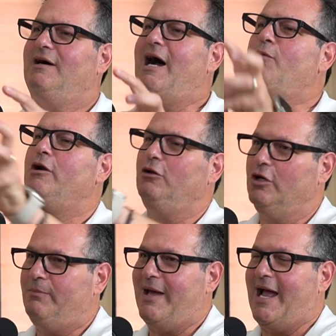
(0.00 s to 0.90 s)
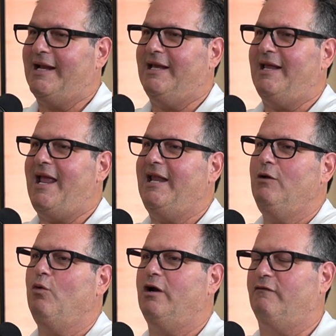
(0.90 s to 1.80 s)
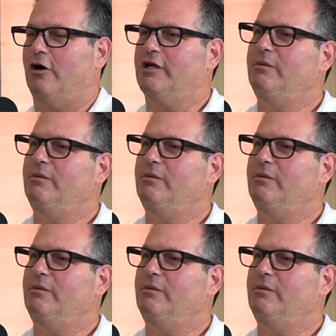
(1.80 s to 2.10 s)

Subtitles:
I want to look back at any one of our